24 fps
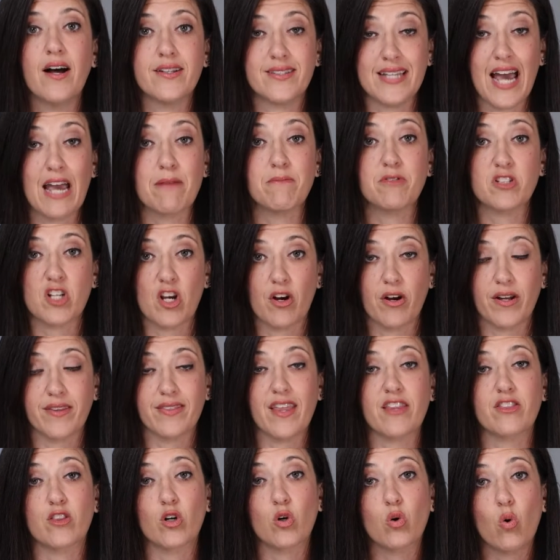time
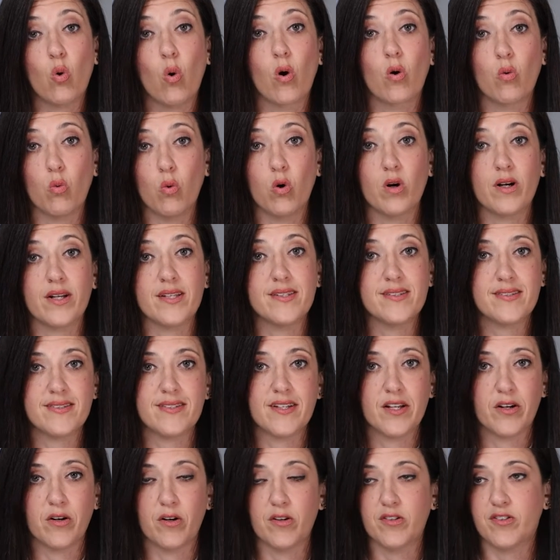sharing that the court will
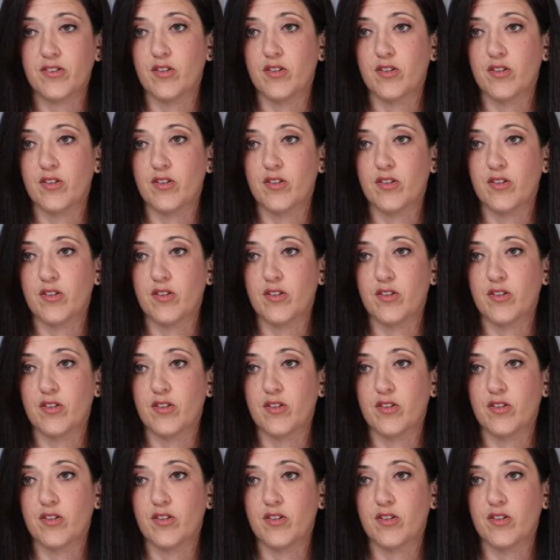consider.